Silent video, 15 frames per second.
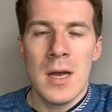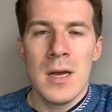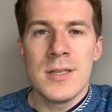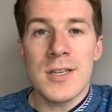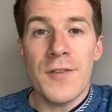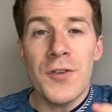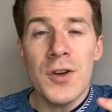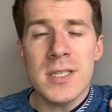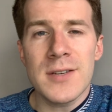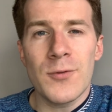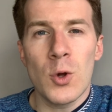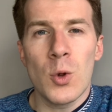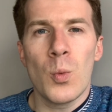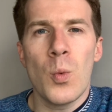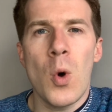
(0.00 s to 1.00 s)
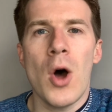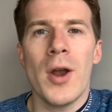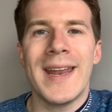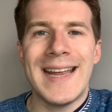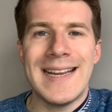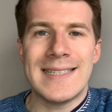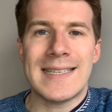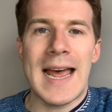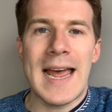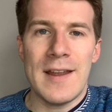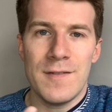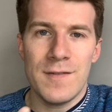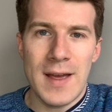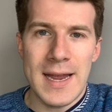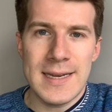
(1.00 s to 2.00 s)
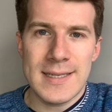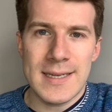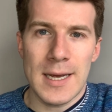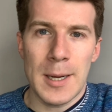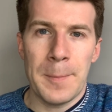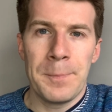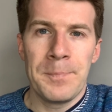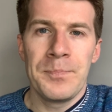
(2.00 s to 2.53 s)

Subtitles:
So first of all, what is aphasia?